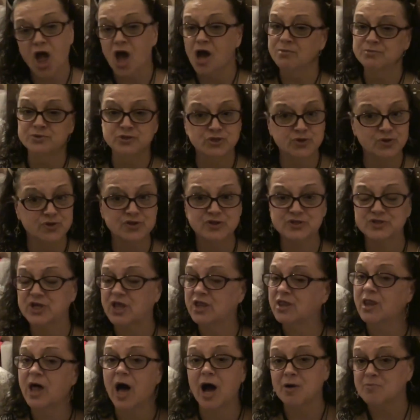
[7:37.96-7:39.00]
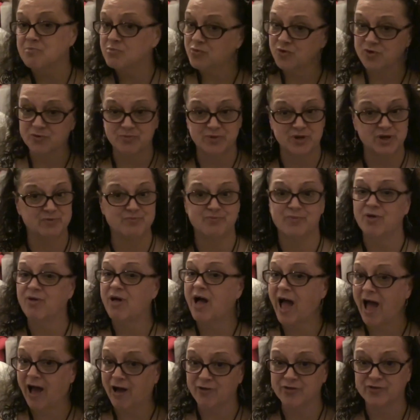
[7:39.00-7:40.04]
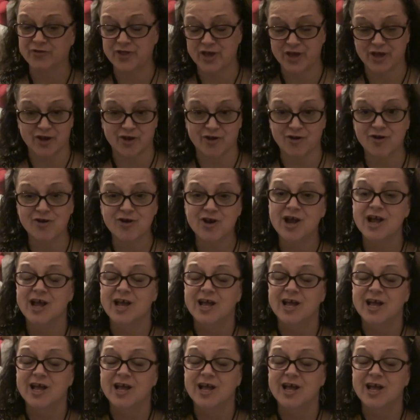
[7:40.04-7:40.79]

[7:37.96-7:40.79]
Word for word: I'm sure there's a lot more people out there.